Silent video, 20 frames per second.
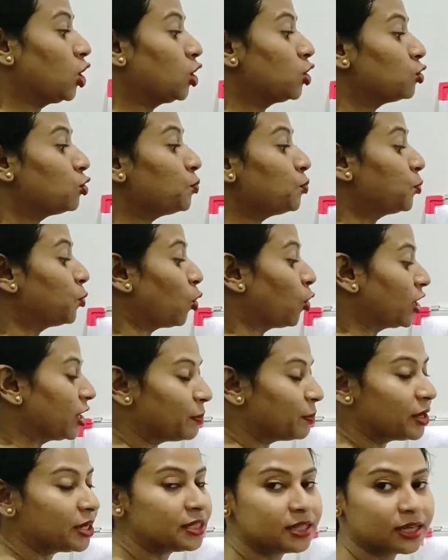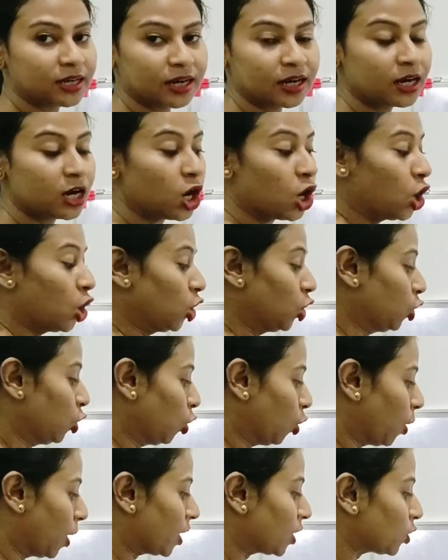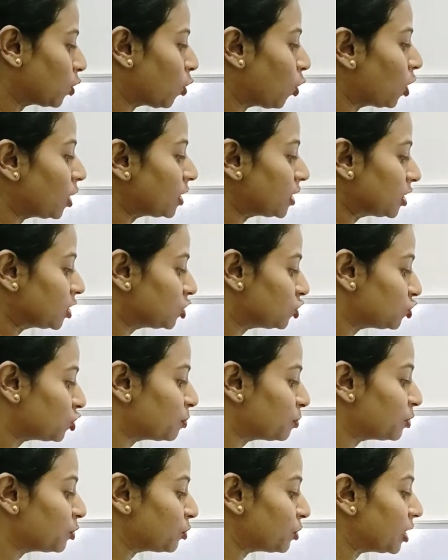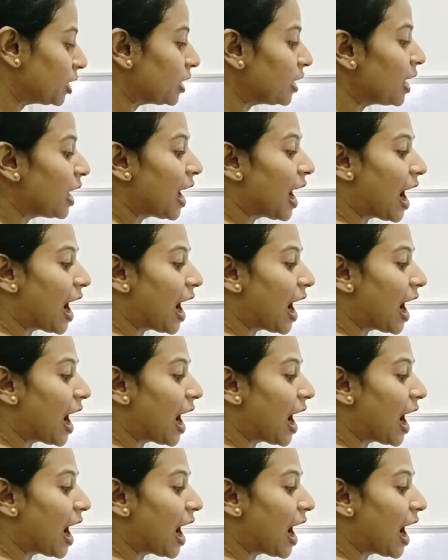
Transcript: to prohibit the lower court, tribunal,